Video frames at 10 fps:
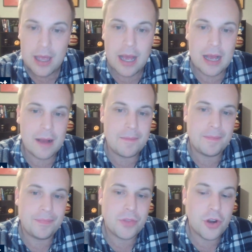Um,
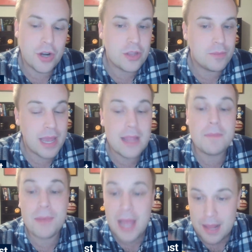thirty, but,
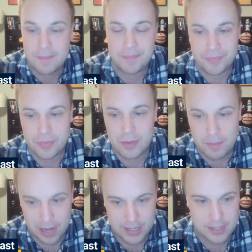but,
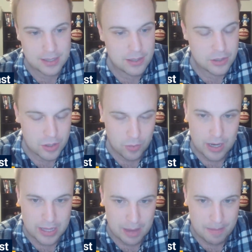but to
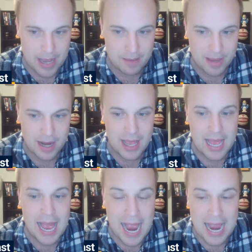walk that back a bit,
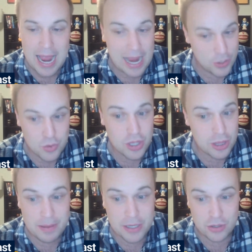I, I do think
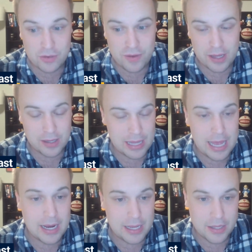the Pacers fouled a
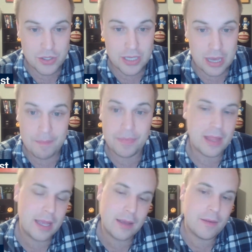lot in this game.
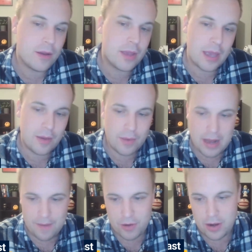Like, okay,
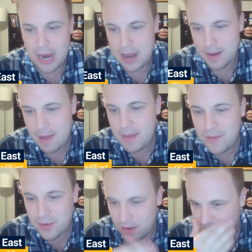whatever. I, I'm
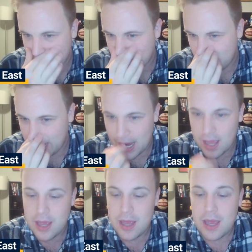never an officiating guy.
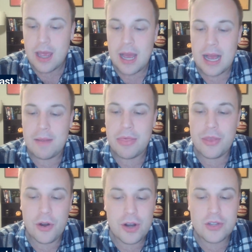Uh,
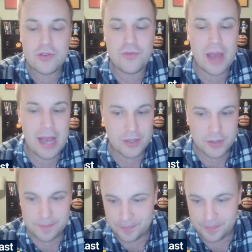thirty-two fouls